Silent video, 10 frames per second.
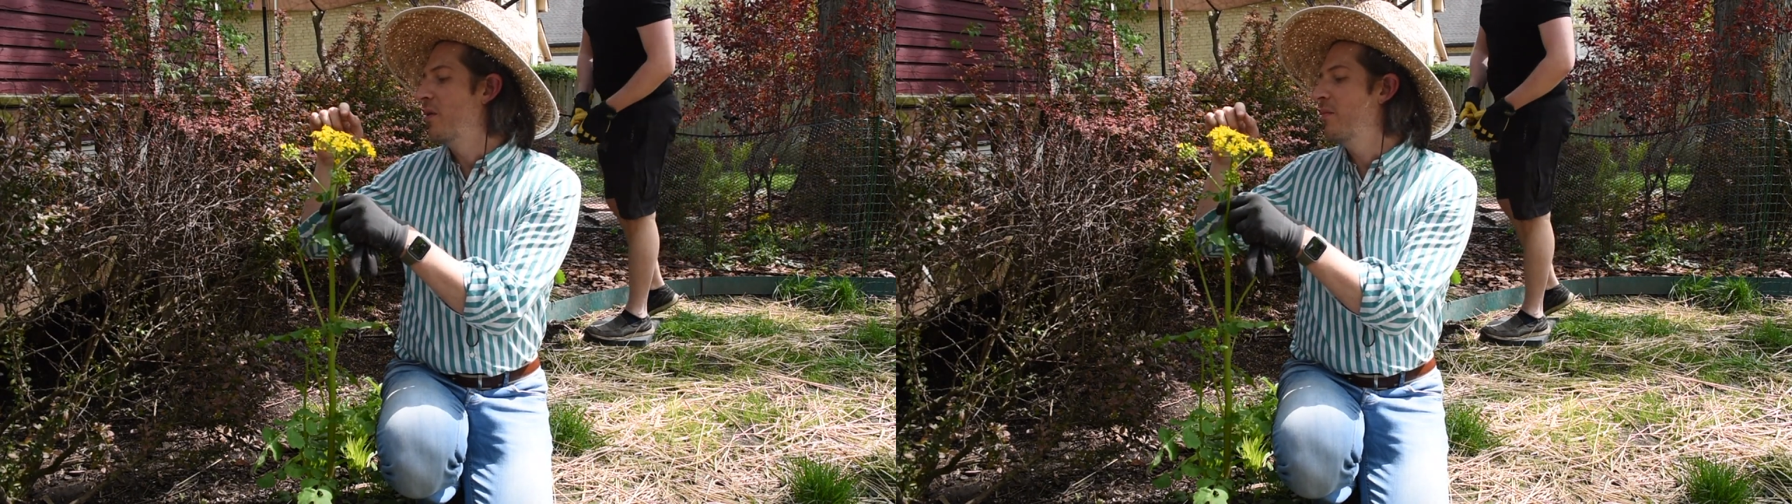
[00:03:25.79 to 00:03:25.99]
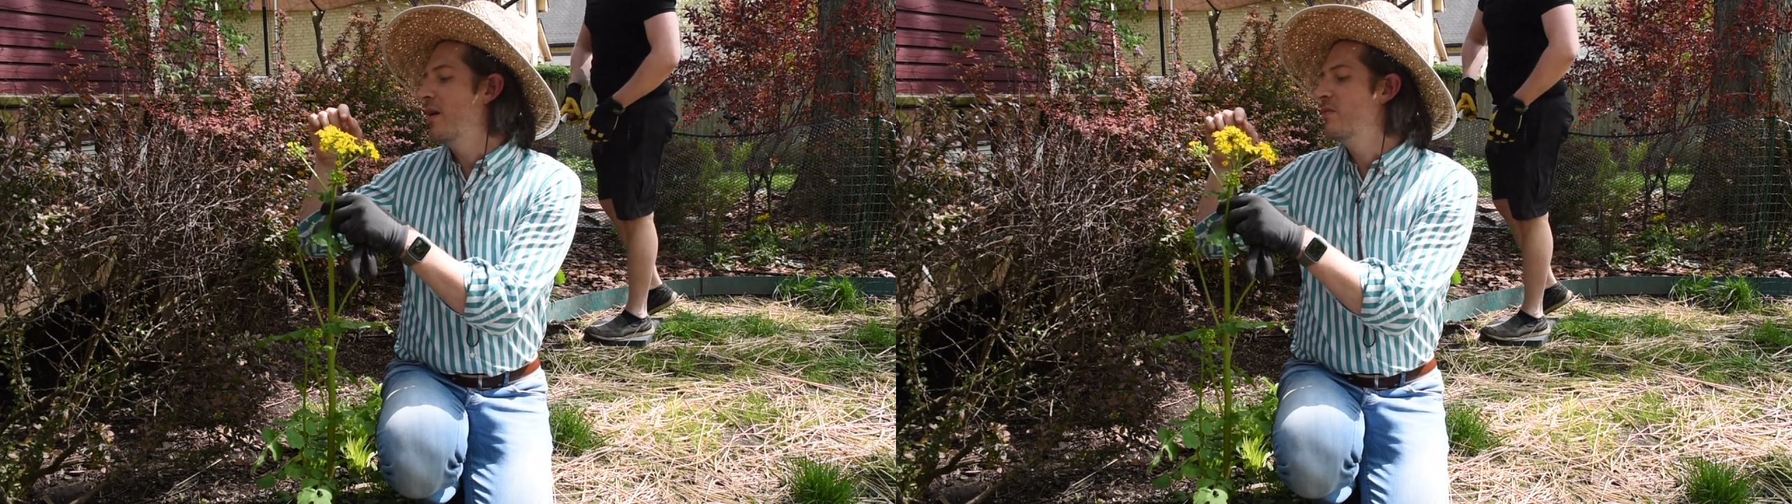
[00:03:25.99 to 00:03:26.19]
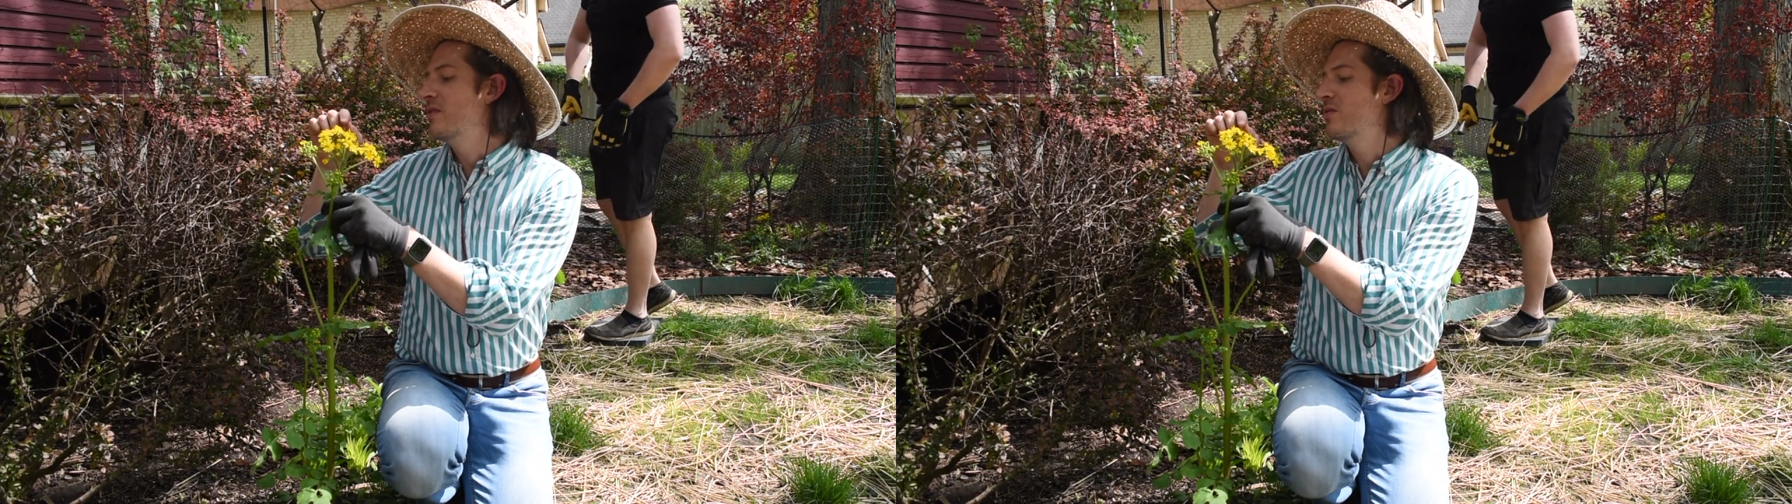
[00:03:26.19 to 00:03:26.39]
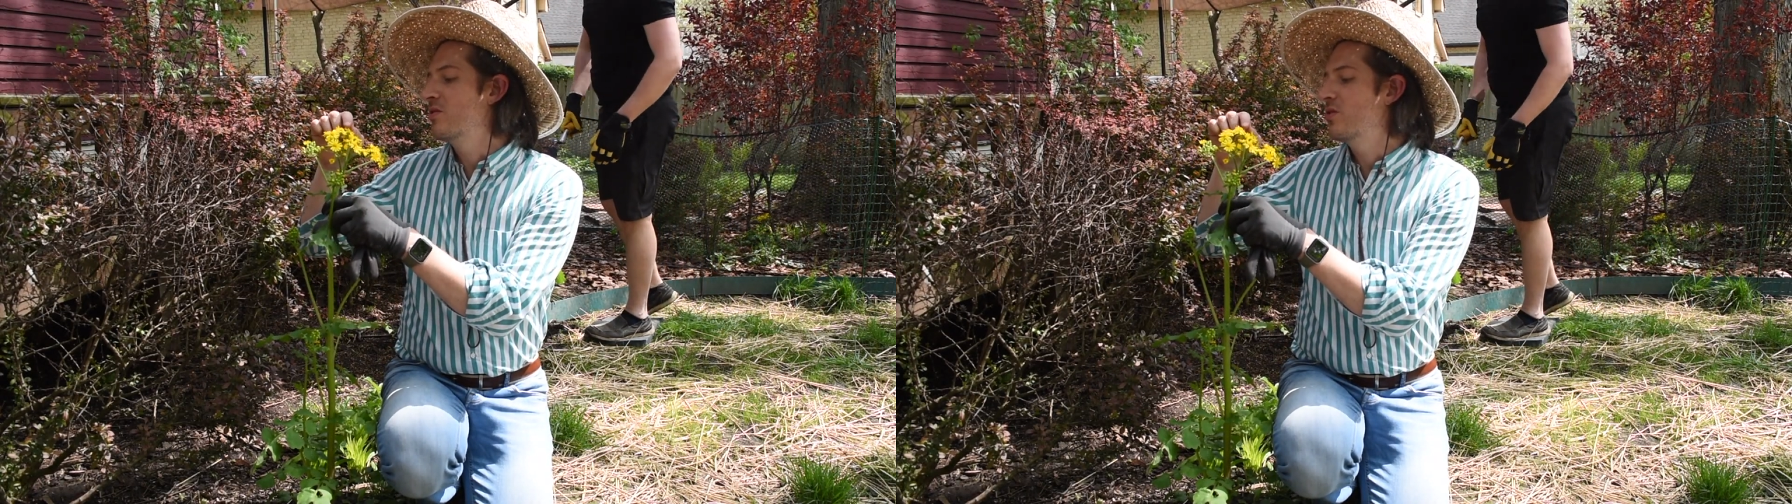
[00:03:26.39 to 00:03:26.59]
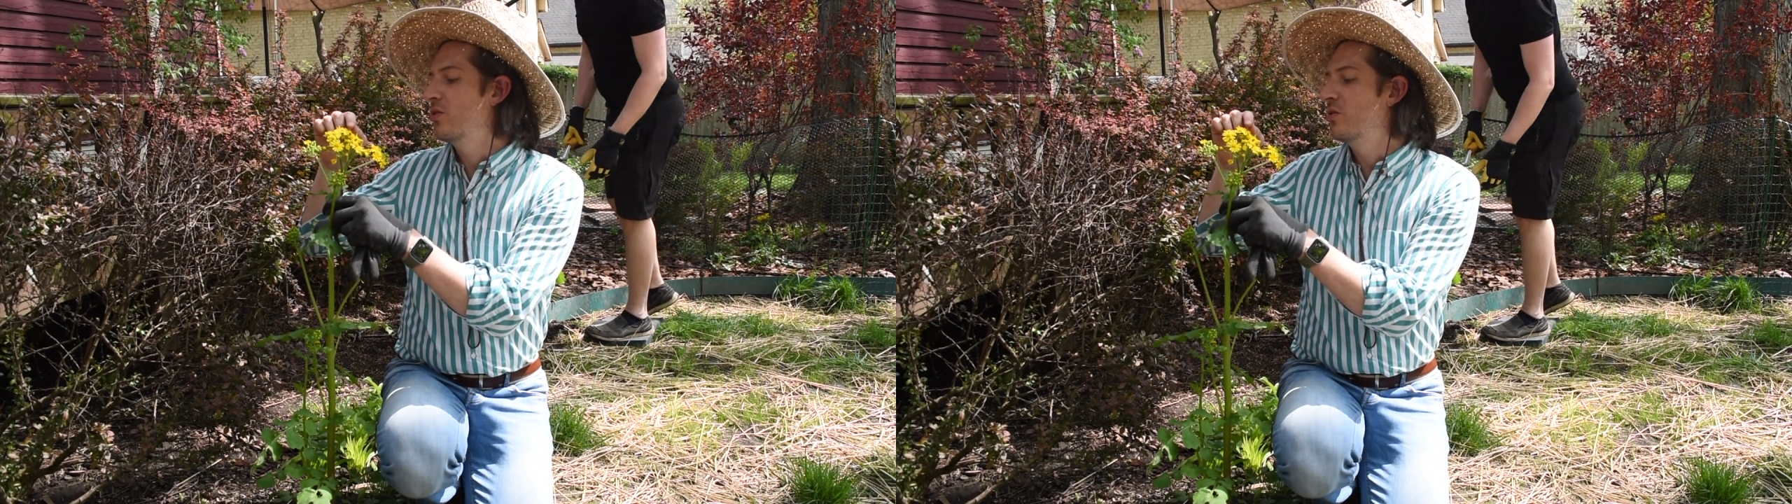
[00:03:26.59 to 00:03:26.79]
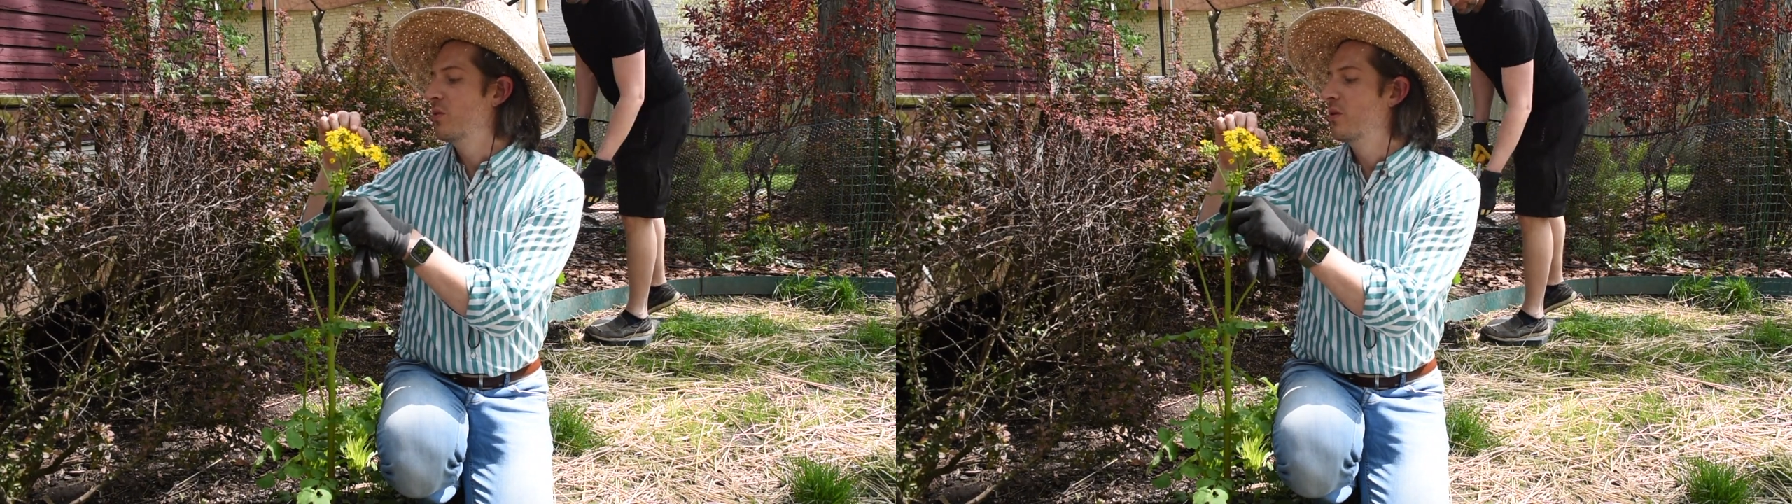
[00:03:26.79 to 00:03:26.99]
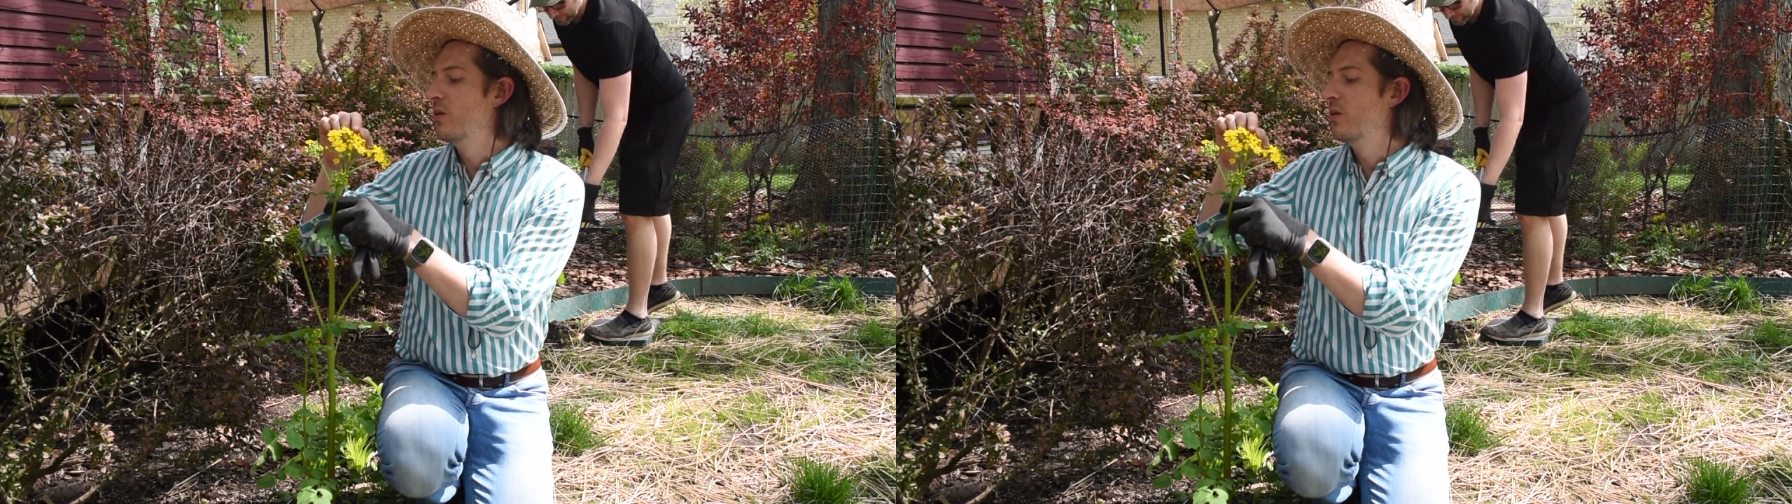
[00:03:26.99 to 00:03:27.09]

but maybe it's 2,